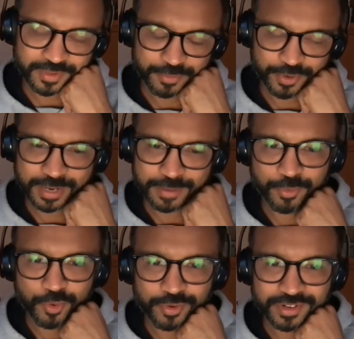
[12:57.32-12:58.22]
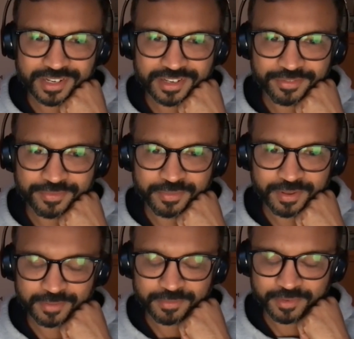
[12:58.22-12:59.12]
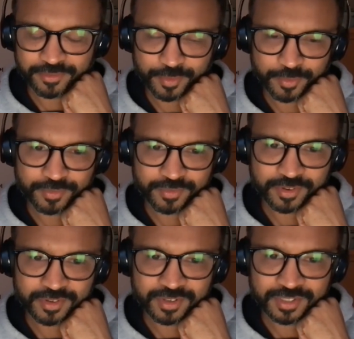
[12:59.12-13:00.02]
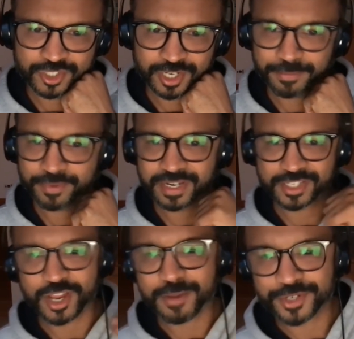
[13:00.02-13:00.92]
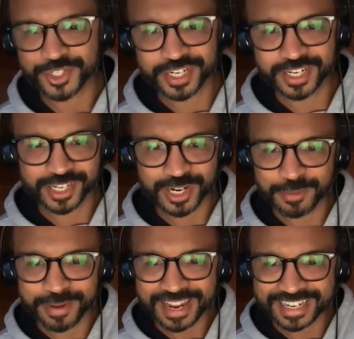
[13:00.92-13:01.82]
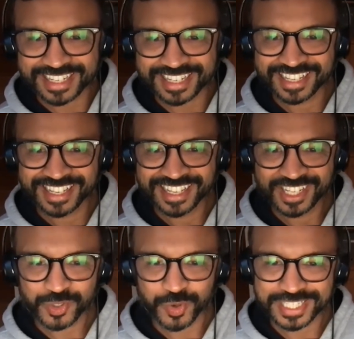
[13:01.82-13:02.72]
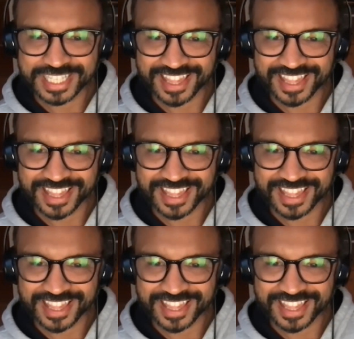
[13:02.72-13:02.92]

pretty important if if you jump in a time machine and go back twenty